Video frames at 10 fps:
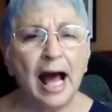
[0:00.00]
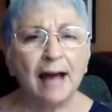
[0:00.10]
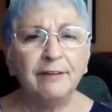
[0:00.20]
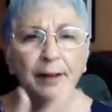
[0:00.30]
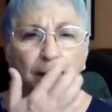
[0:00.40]
I
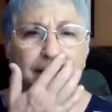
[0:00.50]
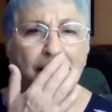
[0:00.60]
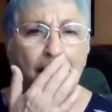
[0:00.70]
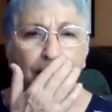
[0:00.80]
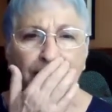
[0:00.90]
really
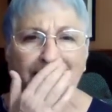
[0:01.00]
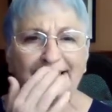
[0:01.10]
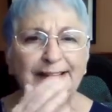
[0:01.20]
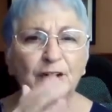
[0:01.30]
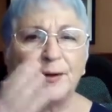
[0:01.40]
wasn't hungry till I
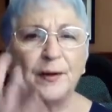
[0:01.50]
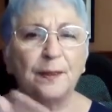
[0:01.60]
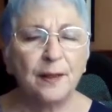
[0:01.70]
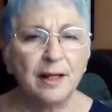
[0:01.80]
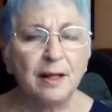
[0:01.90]
started to
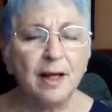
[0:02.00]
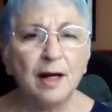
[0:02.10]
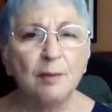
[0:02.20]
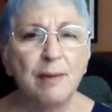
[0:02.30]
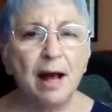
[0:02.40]
think
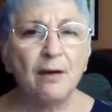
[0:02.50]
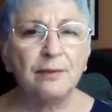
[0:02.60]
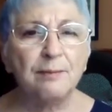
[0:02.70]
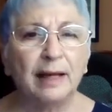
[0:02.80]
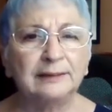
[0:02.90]
about
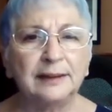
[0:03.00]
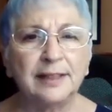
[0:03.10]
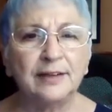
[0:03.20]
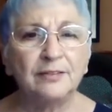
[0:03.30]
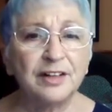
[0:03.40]
the
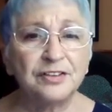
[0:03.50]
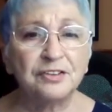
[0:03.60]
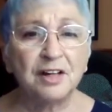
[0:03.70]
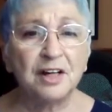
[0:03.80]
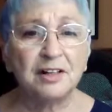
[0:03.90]
Mexican
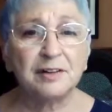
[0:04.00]
restaurant.